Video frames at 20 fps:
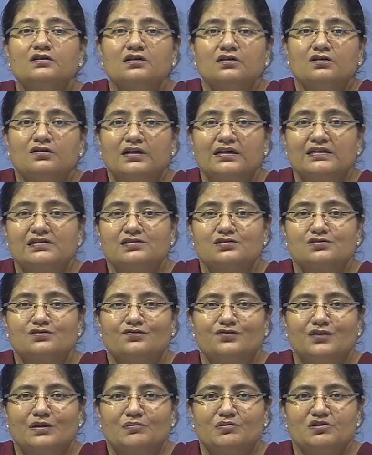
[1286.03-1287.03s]
the crisis
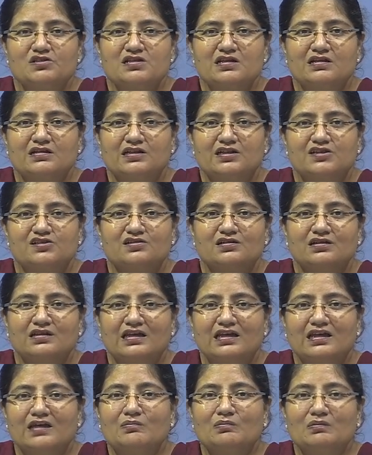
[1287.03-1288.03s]
of representation
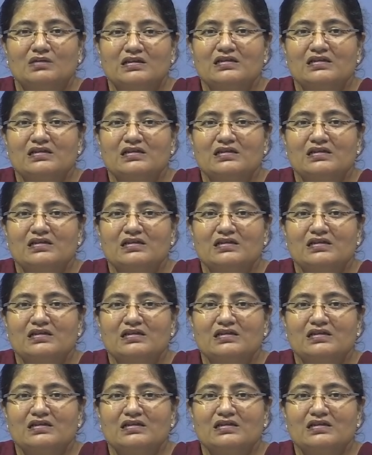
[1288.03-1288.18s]
came